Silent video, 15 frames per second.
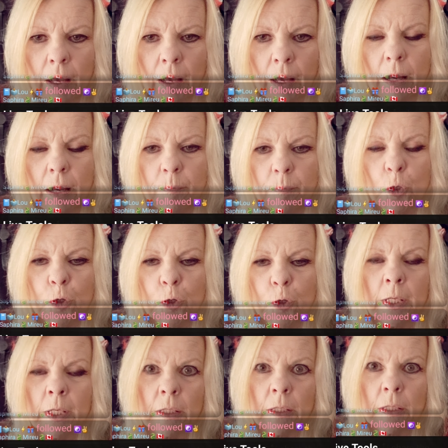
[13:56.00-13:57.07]
your admin
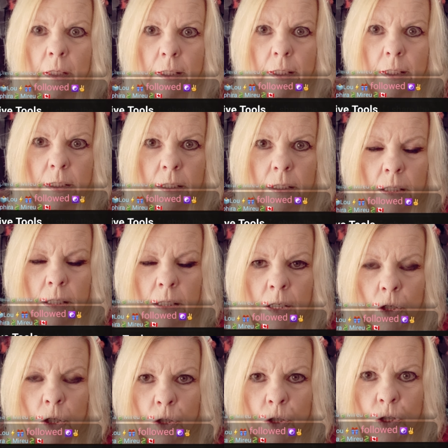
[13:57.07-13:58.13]
list.
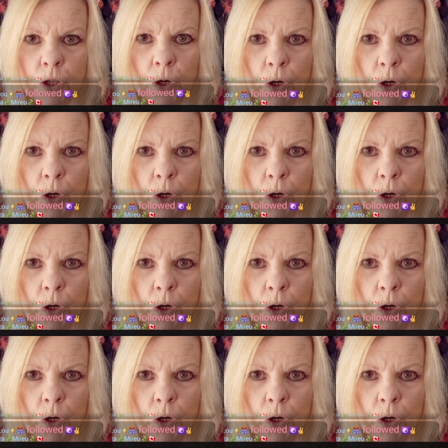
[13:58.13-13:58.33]
So,